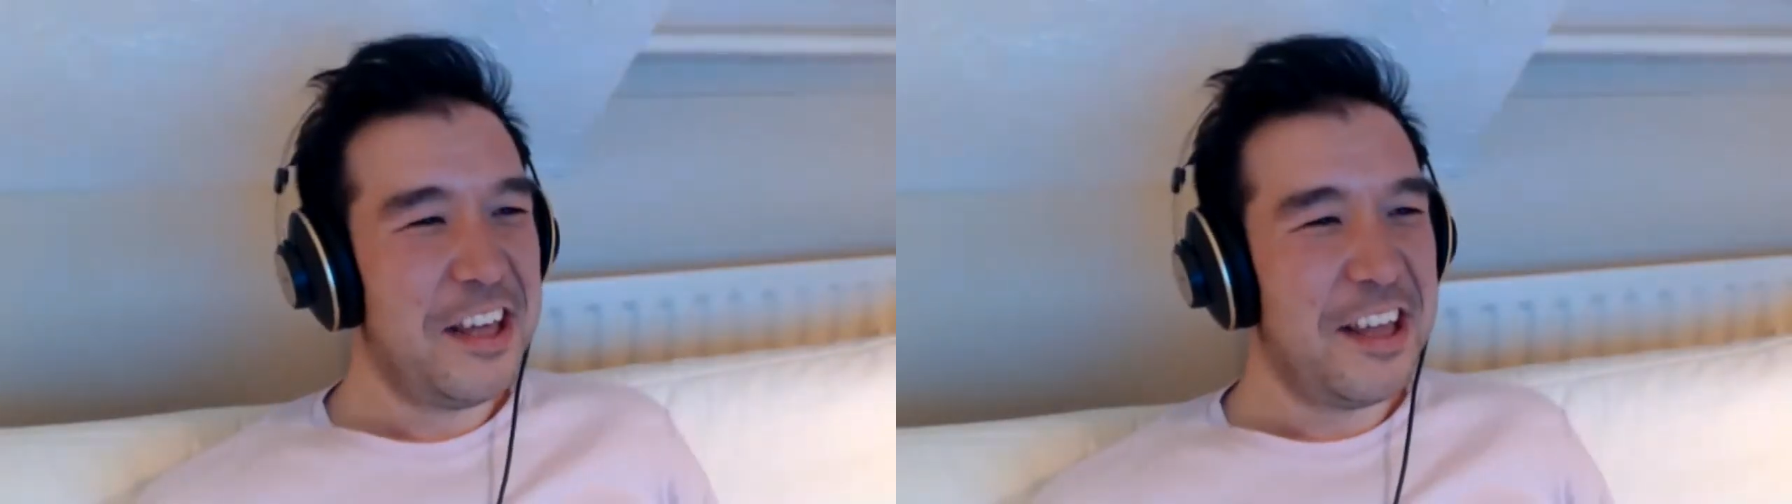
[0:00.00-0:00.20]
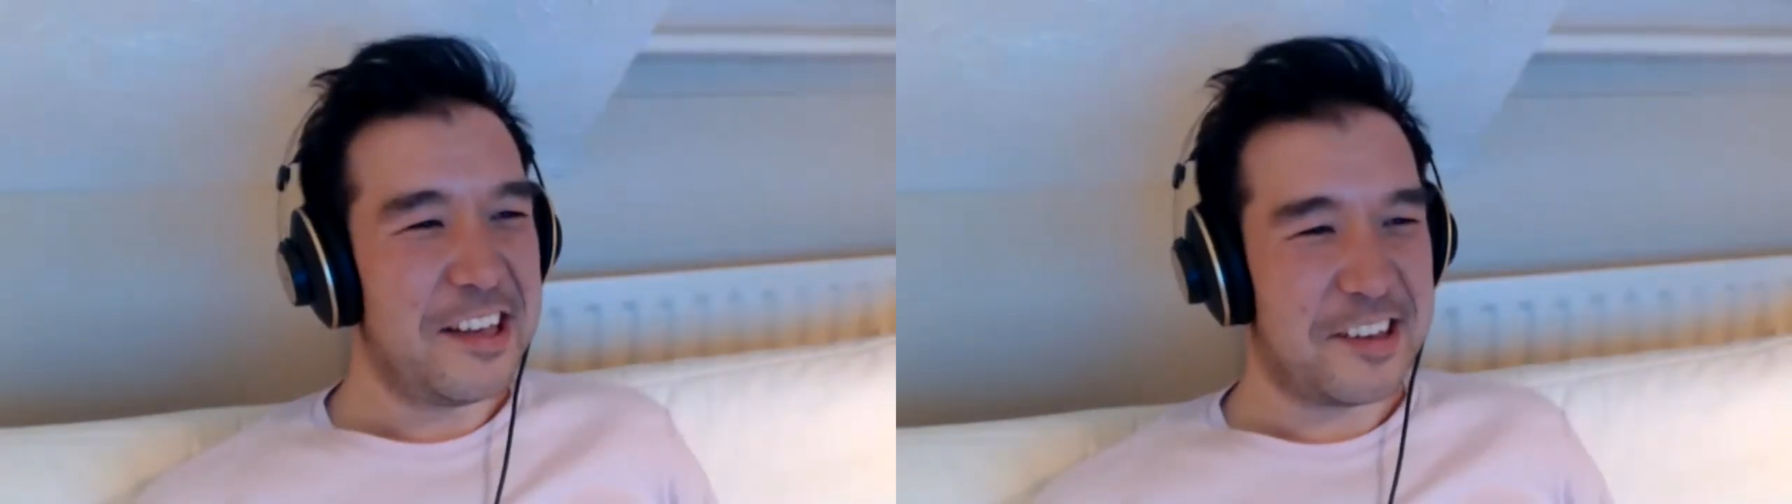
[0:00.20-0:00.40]

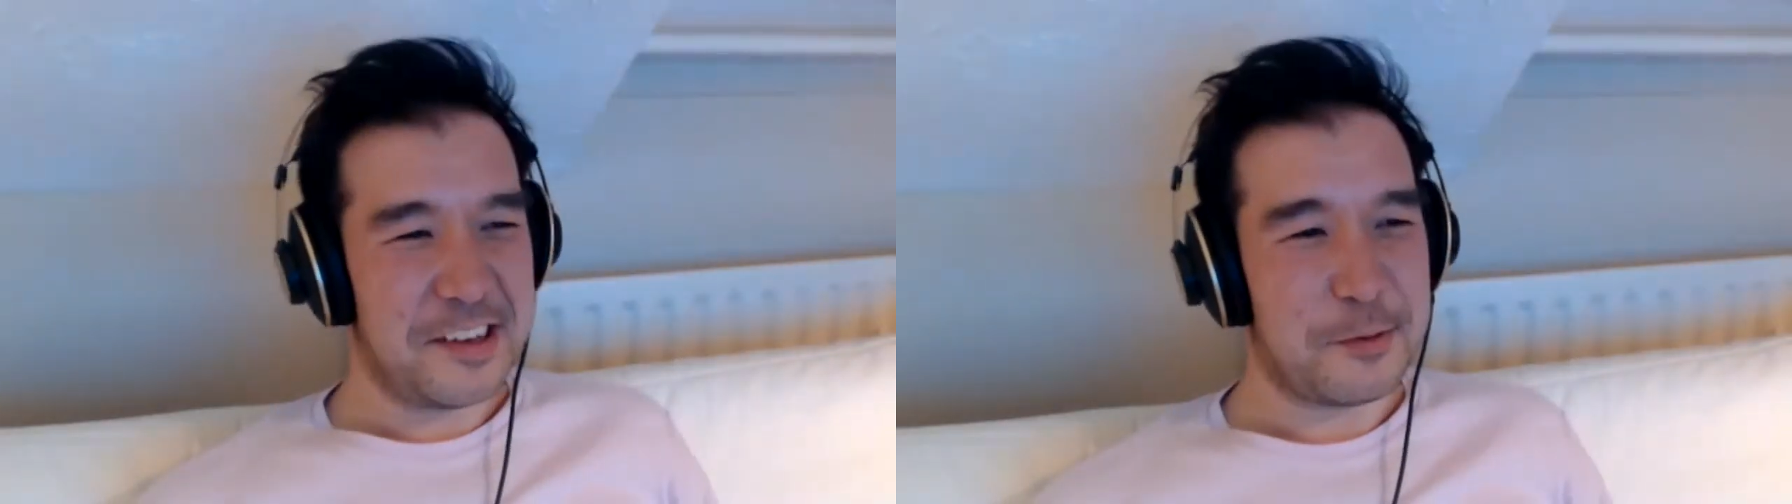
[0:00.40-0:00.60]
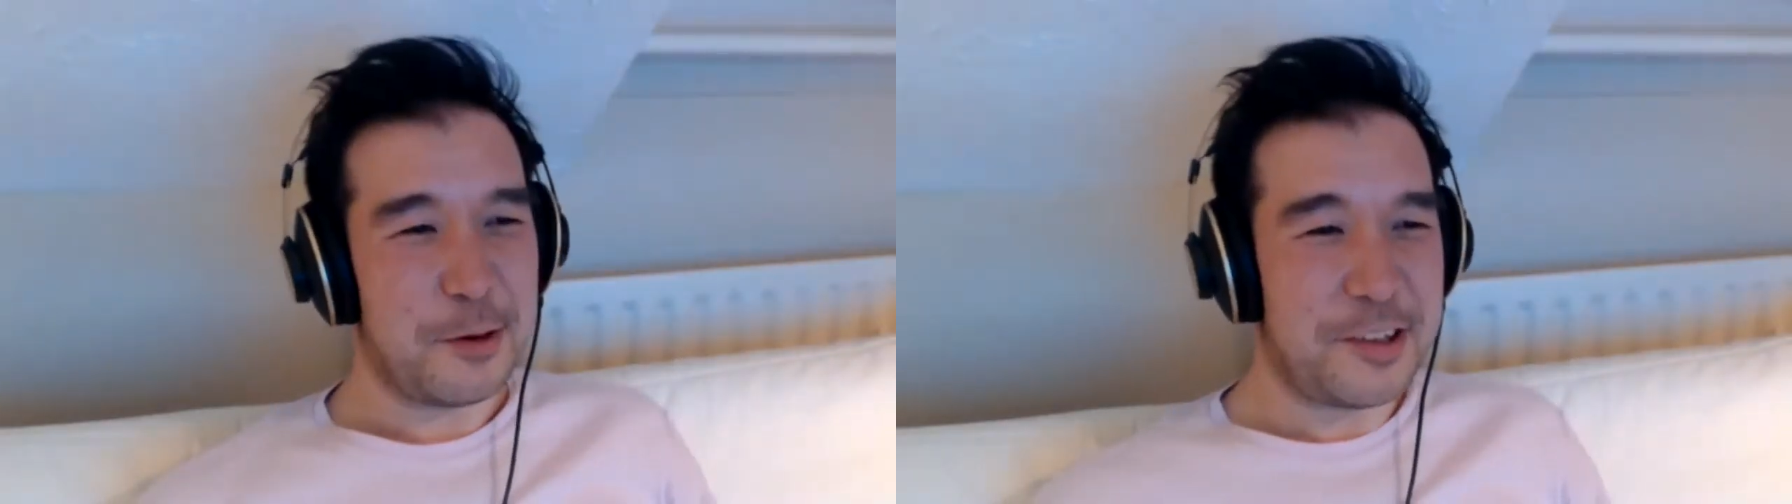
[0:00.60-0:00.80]
Is
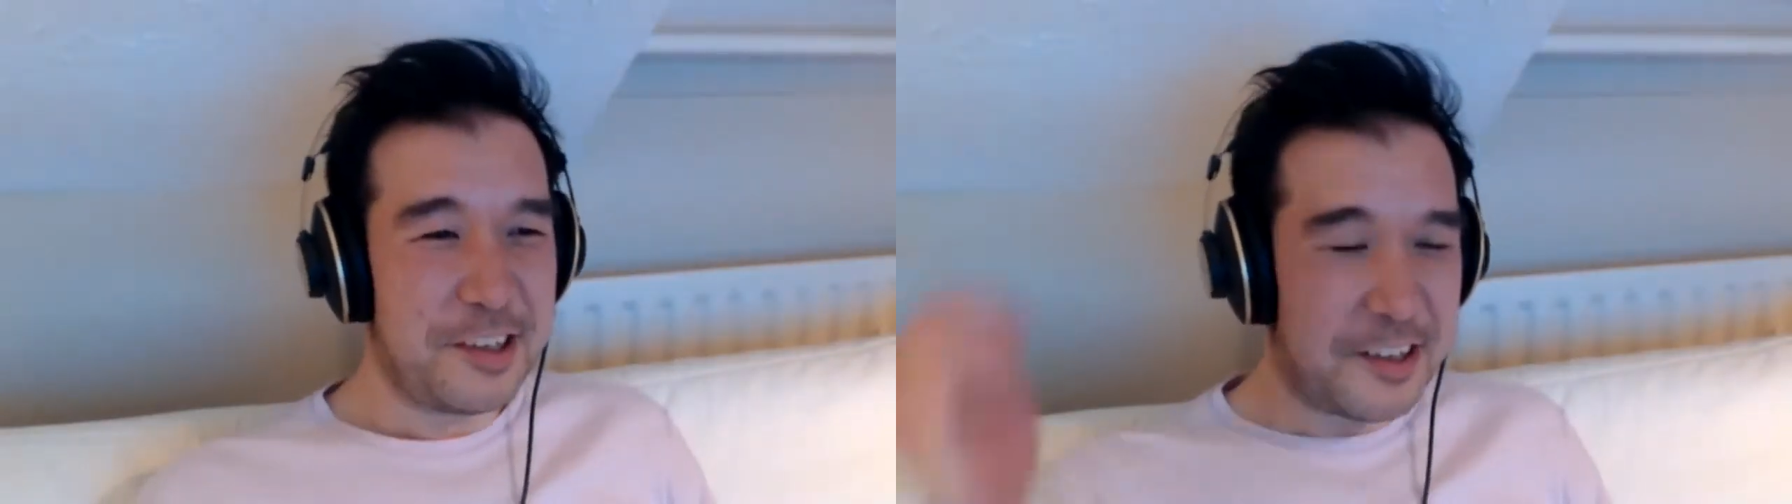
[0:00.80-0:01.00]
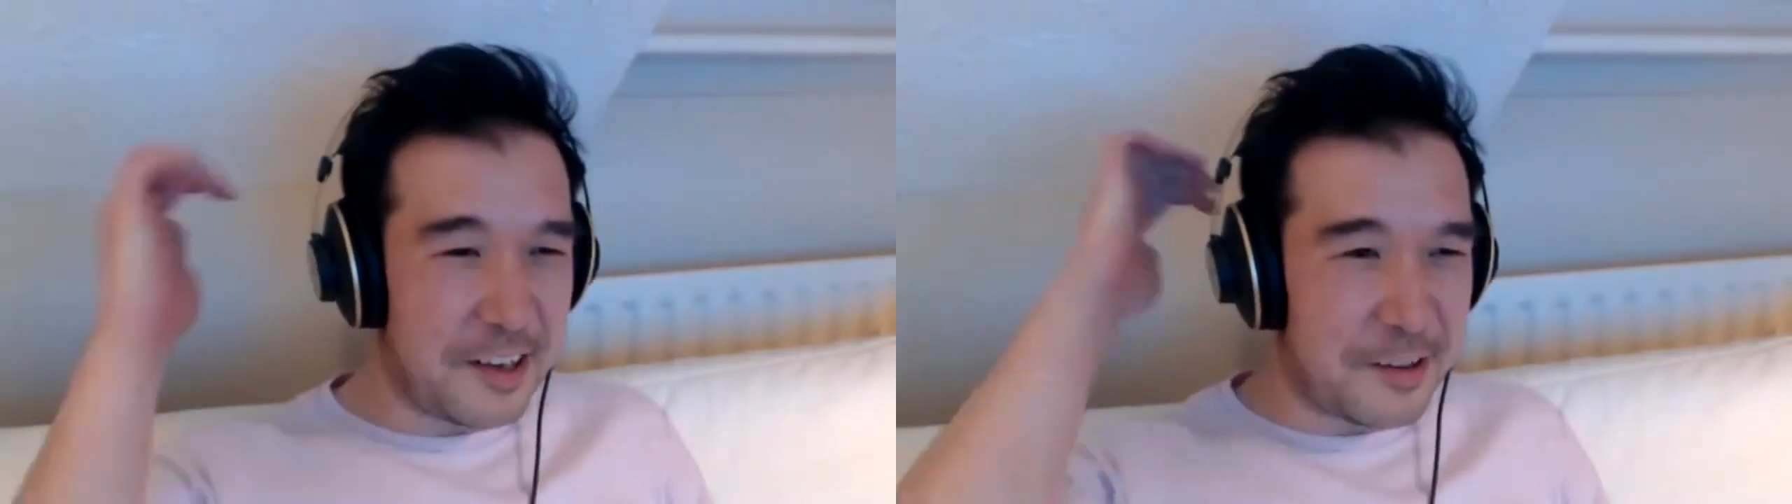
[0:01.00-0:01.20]
this what
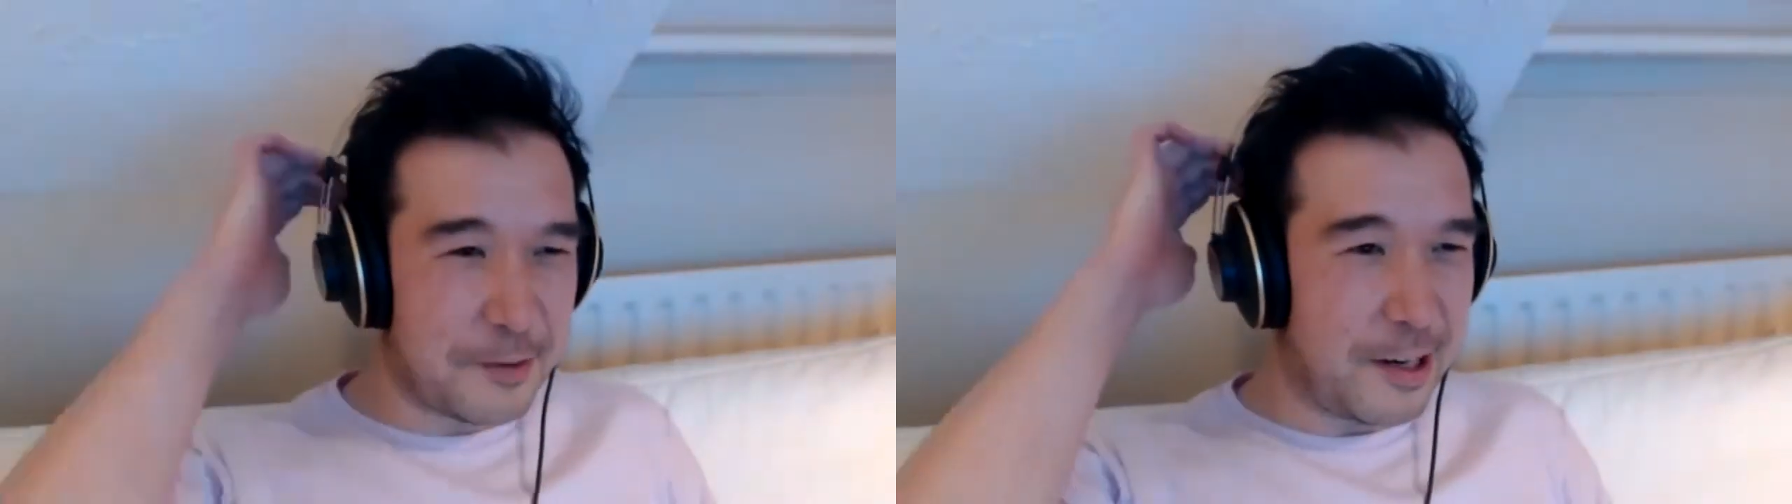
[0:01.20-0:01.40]
she does?